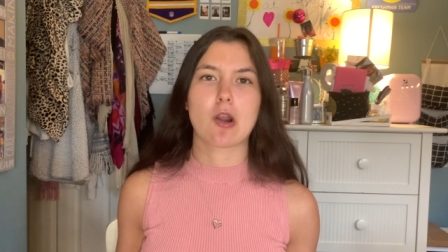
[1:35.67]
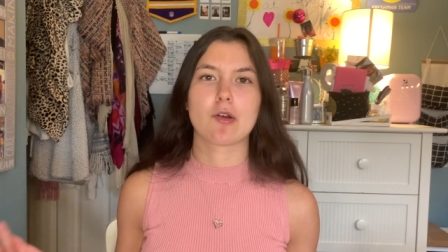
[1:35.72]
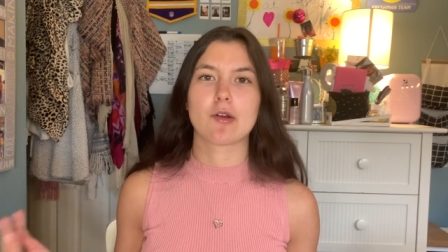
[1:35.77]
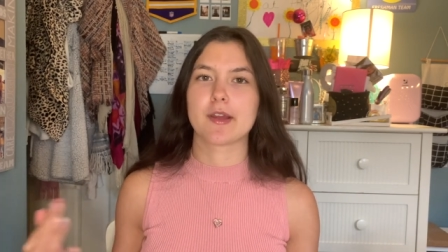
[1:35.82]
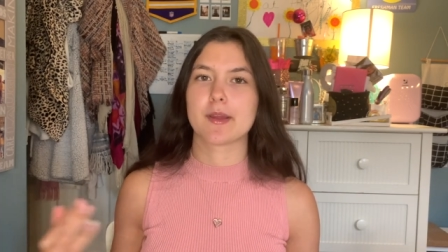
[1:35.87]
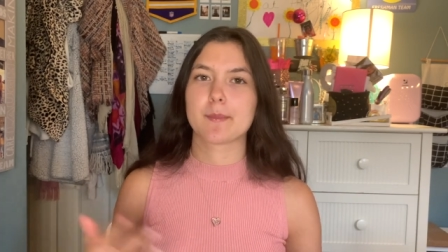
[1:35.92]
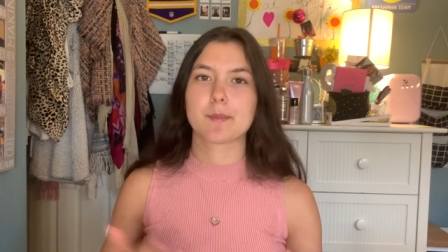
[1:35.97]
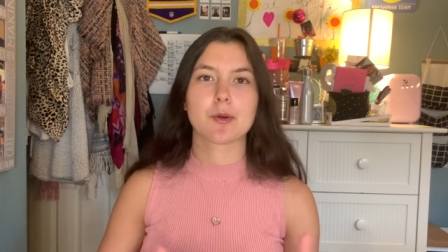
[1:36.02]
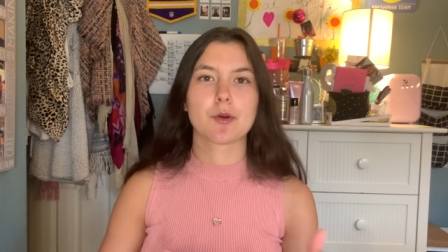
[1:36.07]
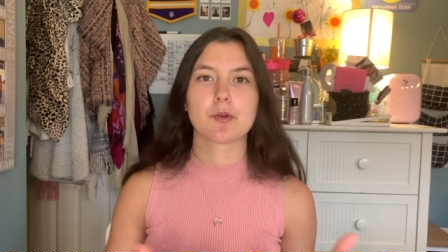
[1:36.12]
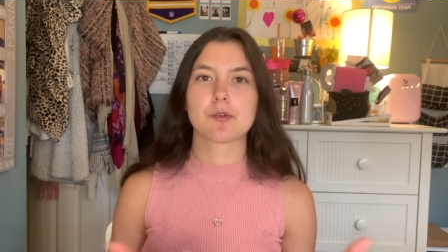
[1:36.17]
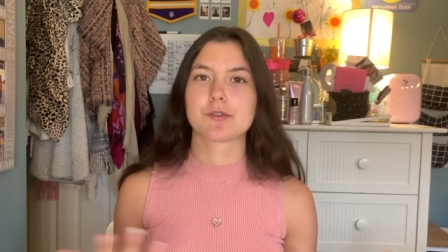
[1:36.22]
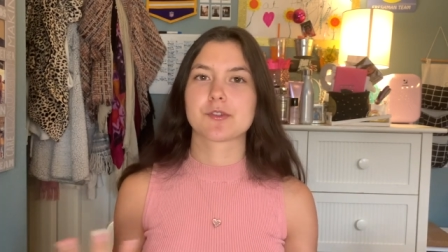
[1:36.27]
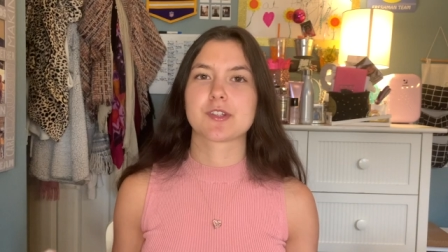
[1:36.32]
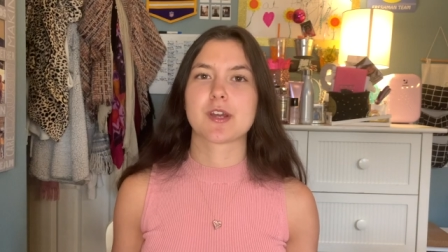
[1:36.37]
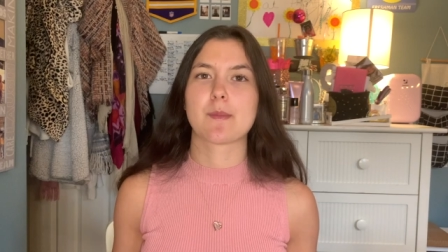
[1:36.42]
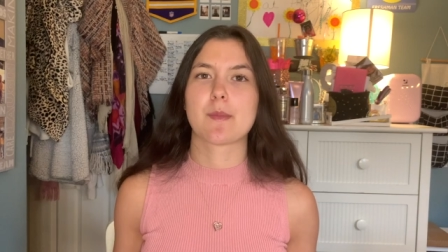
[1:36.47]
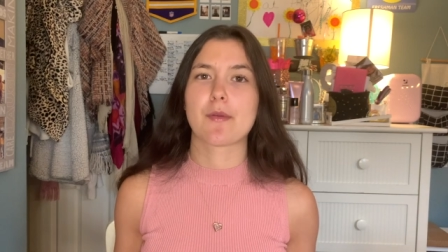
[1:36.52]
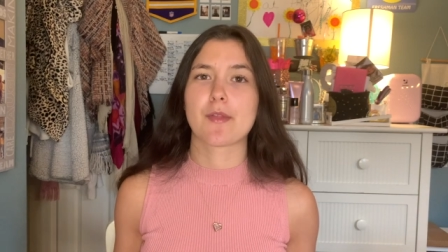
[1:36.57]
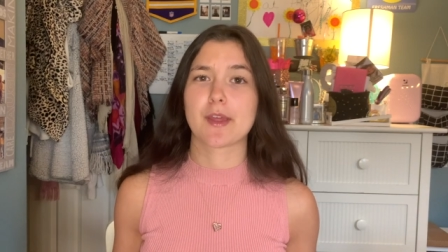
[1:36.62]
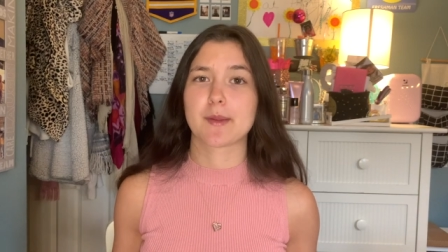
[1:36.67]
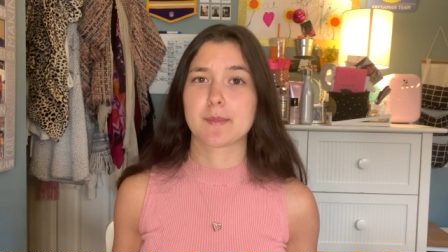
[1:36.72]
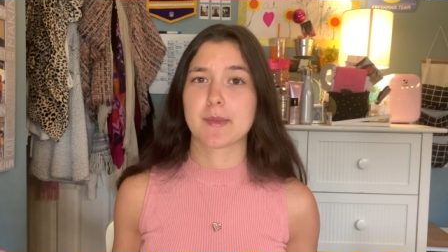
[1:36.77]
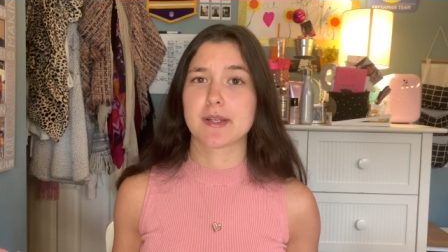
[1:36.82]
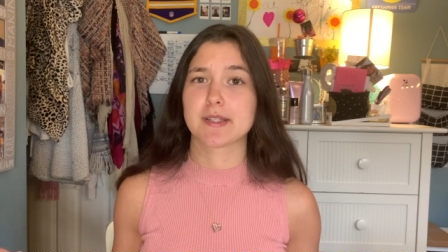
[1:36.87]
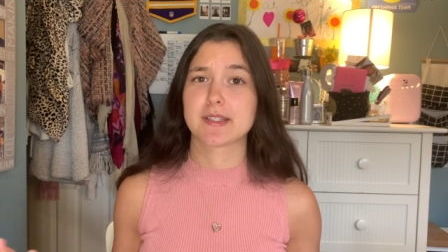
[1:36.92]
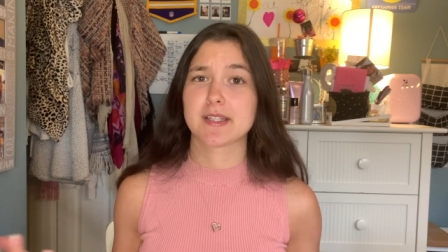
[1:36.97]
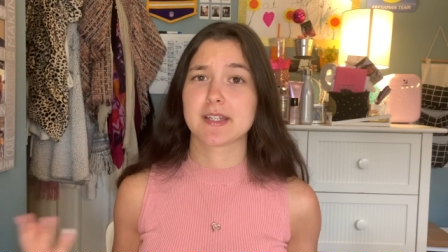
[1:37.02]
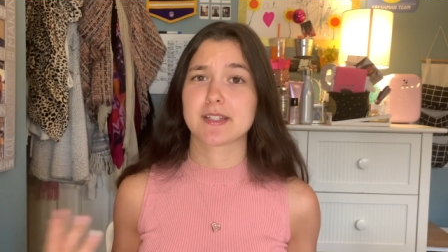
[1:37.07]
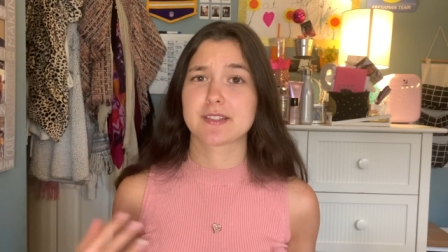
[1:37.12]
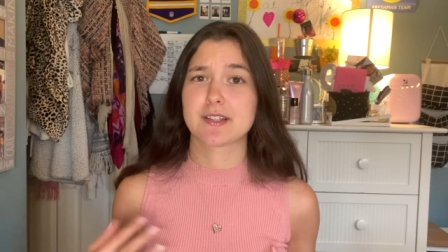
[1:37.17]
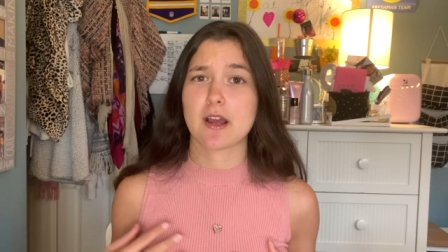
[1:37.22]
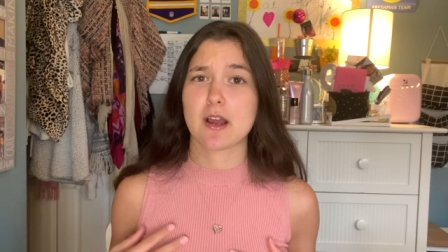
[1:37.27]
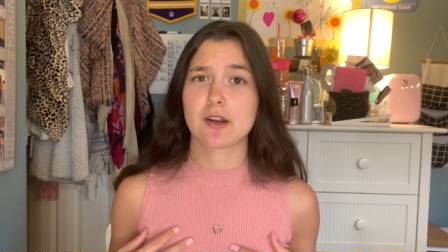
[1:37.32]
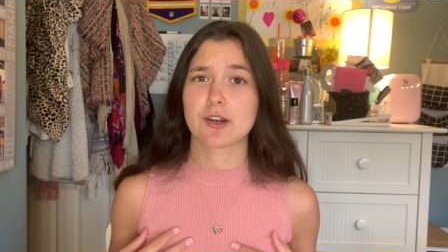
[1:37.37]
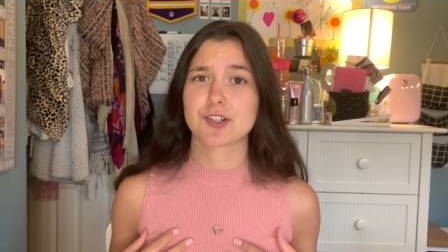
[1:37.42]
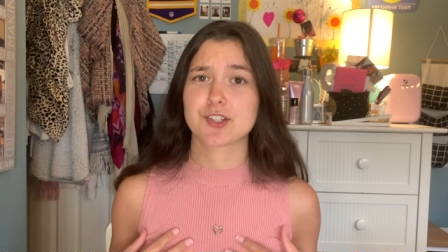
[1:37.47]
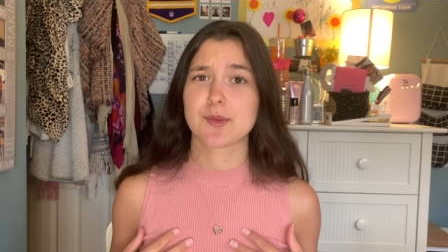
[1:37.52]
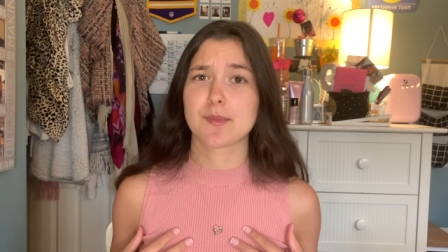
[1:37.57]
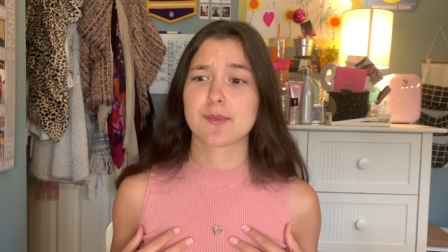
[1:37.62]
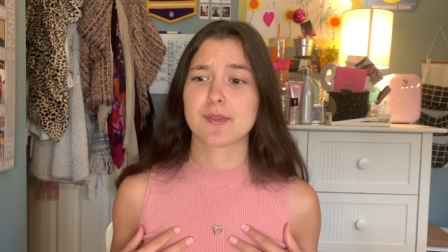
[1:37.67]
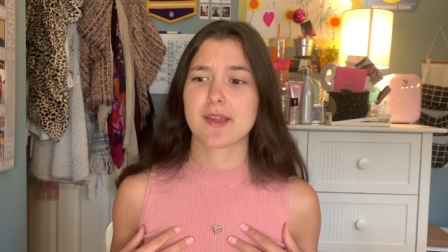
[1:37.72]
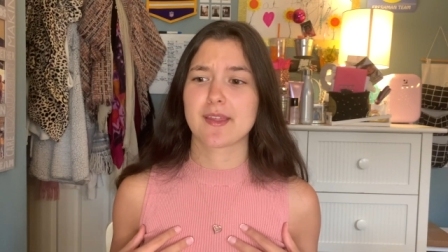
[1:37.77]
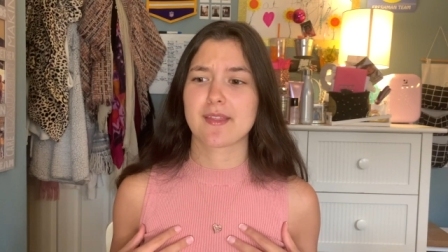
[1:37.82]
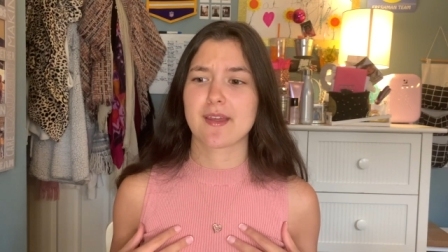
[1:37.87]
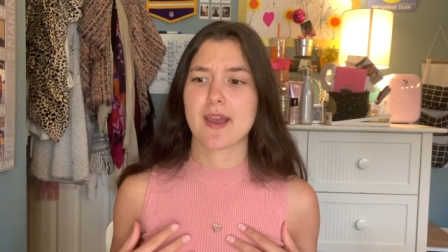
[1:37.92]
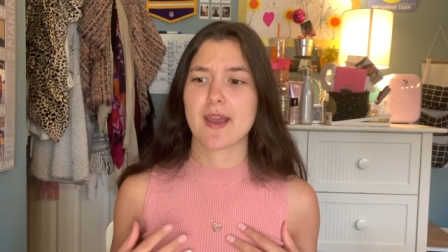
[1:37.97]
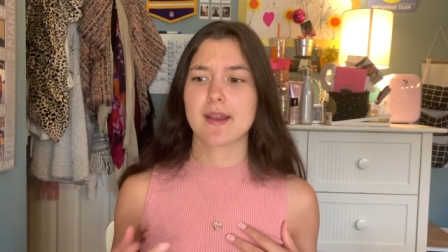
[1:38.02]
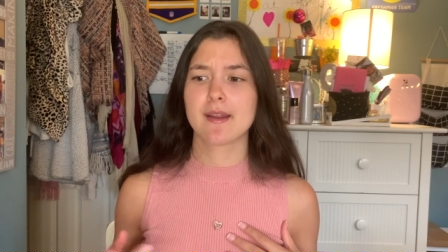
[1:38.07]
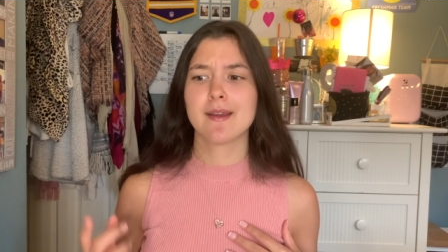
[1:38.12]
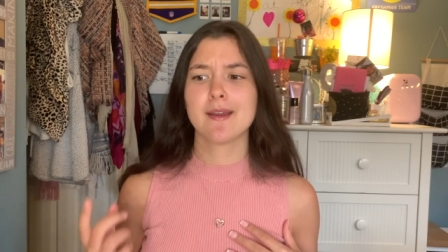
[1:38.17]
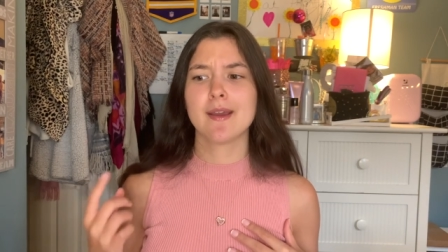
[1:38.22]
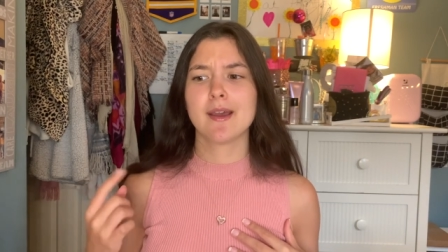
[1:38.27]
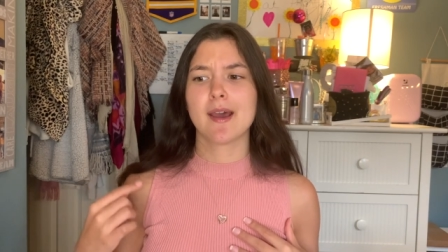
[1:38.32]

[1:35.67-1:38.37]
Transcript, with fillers: I'll like post them on like my TikTok or something like that.